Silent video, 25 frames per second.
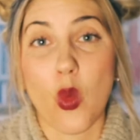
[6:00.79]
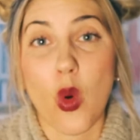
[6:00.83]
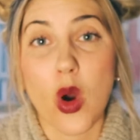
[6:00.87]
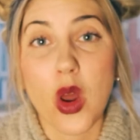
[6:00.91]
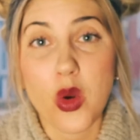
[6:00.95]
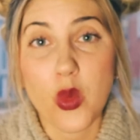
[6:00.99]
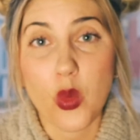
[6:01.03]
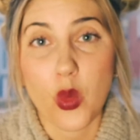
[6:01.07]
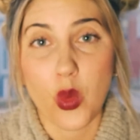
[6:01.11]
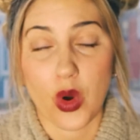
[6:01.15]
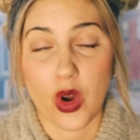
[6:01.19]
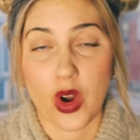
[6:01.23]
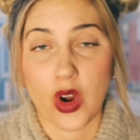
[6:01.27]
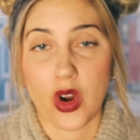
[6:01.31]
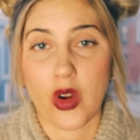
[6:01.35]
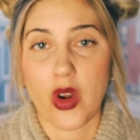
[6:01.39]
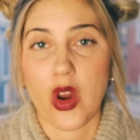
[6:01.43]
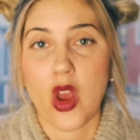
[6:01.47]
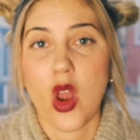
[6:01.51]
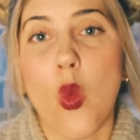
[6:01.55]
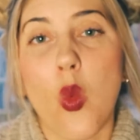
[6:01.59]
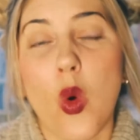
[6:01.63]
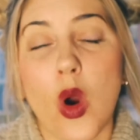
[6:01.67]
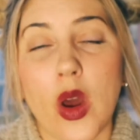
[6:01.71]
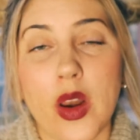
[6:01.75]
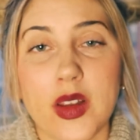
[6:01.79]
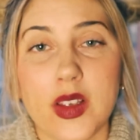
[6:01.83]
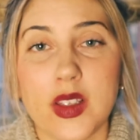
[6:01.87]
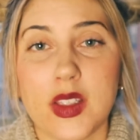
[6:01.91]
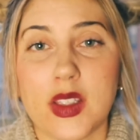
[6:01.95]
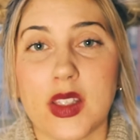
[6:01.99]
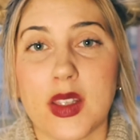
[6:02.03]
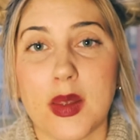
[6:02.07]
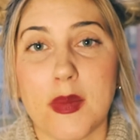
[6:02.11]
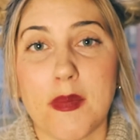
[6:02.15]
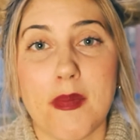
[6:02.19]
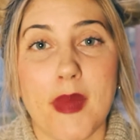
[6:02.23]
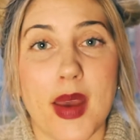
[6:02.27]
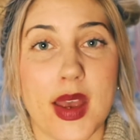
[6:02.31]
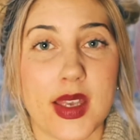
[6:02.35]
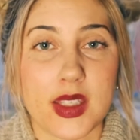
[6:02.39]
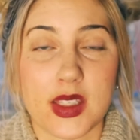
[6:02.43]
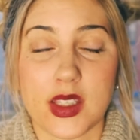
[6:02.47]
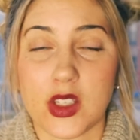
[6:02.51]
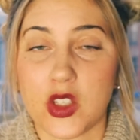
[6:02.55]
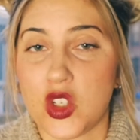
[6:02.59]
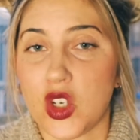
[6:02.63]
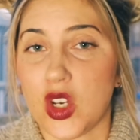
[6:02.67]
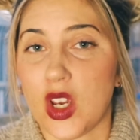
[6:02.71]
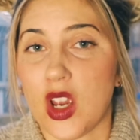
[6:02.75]
one word, what is the
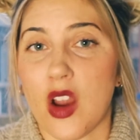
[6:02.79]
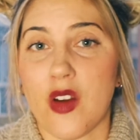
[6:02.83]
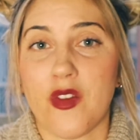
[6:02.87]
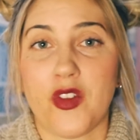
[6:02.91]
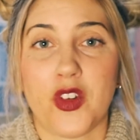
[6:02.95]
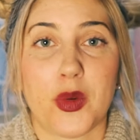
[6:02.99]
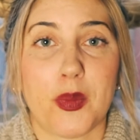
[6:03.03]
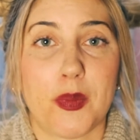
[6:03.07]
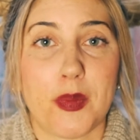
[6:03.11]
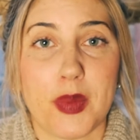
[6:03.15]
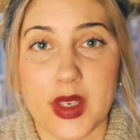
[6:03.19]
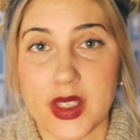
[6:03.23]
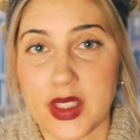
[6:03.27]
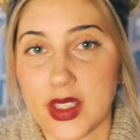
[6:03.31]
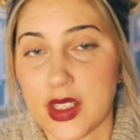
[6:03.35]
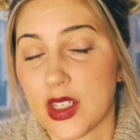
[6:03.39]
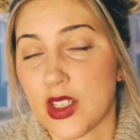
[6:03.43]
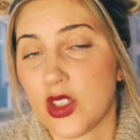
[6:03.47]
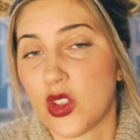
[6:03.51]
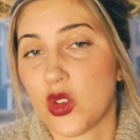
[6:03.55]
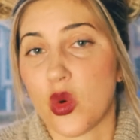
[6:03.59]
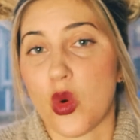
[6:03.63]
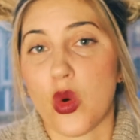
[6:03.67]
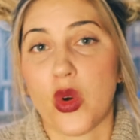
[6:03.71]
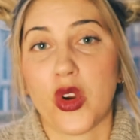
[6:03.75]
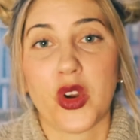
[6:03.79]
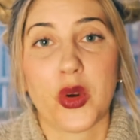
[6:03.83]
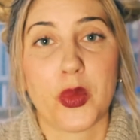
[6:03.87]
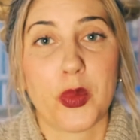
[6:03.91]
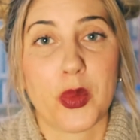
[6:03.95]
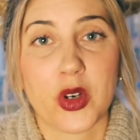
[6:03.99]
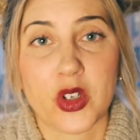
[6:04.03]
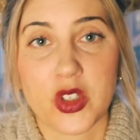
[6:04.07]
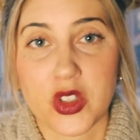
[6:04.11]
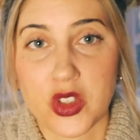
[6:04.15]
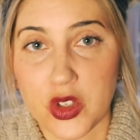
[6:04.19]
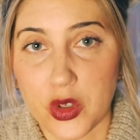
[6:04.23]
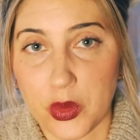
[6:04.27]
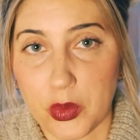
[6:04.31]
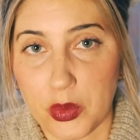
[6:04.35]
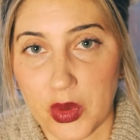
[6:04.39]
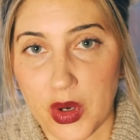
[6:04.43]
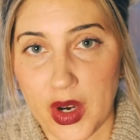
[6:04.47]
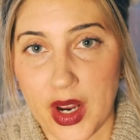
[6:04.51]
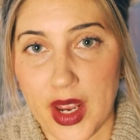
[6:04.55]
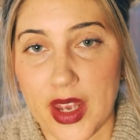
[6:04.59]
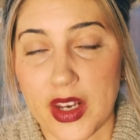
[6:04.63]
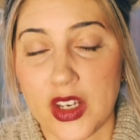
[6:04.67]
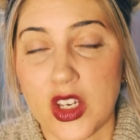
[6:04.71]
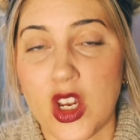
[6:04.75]
messaging of your business or your personal
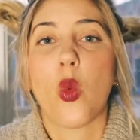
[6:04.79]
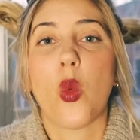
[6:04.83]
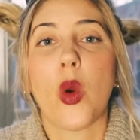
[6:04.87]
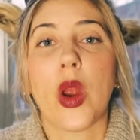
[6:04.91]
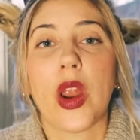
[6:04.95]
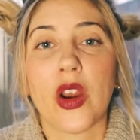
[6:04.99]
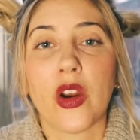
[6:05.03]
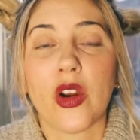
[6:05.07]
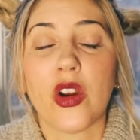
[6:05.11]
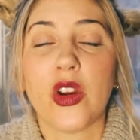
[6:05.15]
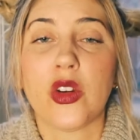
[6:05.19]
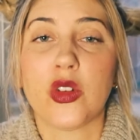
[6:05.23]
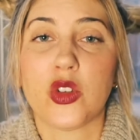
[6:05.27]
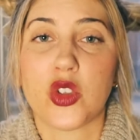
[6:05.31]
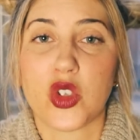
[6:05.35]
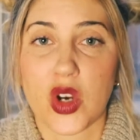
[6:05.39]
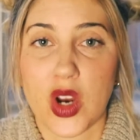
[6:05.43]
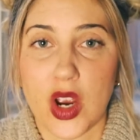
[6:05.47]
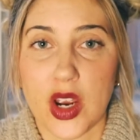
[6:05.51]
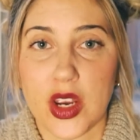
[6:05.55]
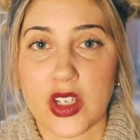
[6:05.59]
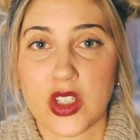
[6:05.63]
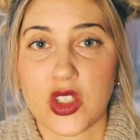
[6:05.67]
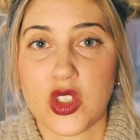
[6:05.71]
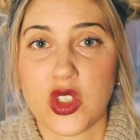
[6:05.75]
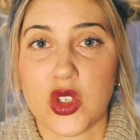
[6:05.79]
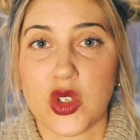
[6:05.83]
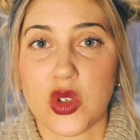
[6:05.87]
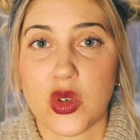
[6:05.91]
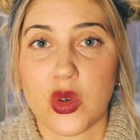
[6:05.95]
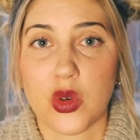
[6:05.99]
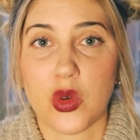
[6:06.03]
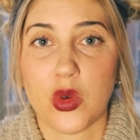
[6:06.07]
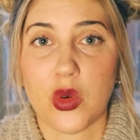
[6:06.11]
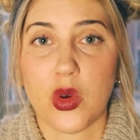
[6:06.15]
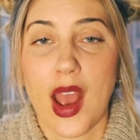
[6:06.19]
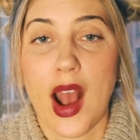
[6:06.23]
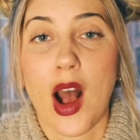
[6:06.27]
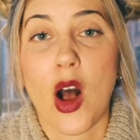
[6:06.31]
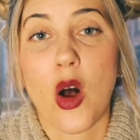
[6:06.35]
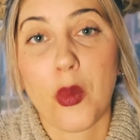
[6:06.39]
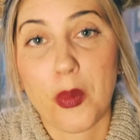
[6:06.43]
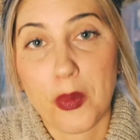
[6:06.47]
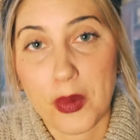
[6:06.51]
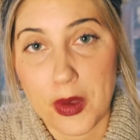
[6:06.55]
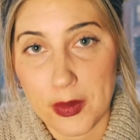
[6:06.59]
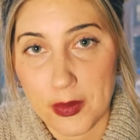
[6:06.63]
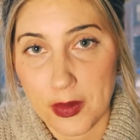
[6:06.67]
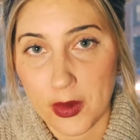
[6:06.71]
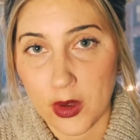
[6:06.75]
brand? Where are you trying to
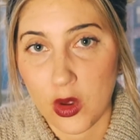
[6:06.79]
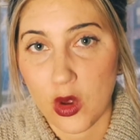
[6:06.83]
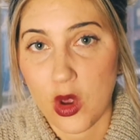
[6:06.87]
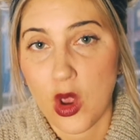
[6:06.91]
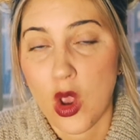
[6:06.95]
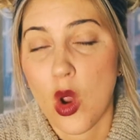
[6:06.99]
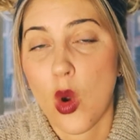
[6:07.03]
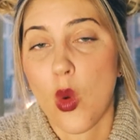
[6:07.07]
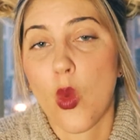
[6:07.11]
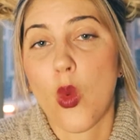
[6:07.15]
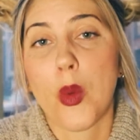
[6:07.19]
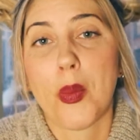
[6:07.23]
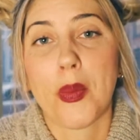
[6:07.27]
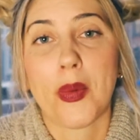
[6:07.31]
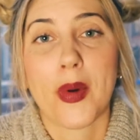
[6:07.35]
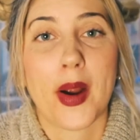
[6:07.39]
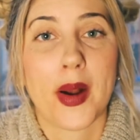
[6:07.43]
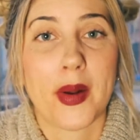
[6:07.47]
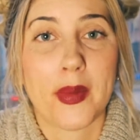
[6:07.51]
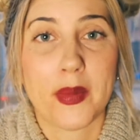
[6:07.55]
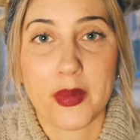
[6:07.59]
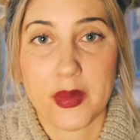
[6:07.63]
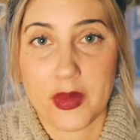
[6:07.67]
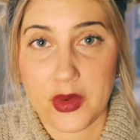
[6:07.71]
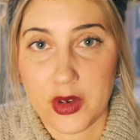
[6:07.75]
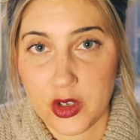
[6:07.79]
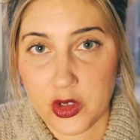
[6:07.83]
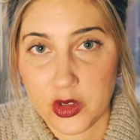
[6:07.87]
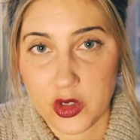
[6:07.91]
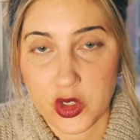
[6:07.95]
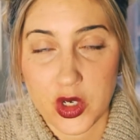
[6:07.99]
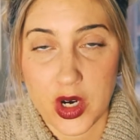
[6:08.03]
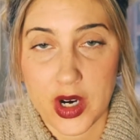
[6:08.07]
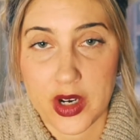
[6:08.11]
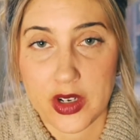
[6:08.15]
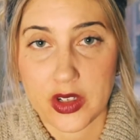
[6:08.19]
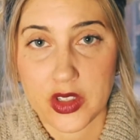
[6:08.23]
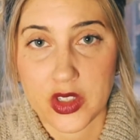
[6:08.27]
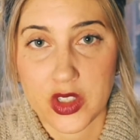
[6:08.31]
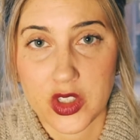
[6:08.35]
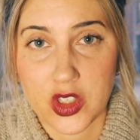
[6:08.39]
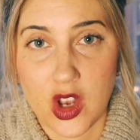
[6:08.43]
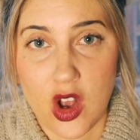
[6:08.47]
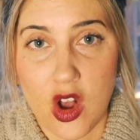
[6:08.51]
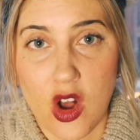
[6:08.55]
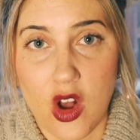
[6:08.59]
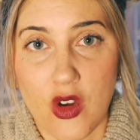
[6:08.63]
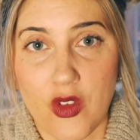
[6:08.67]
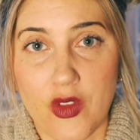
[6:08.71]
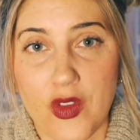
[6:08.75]
help people? What problem are you trying to
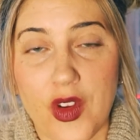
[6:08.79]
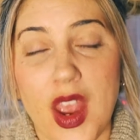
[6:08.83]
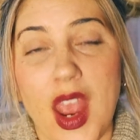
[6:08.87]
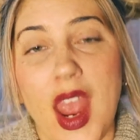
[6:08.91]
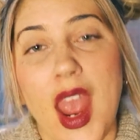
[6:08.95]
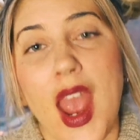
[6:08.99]
solve?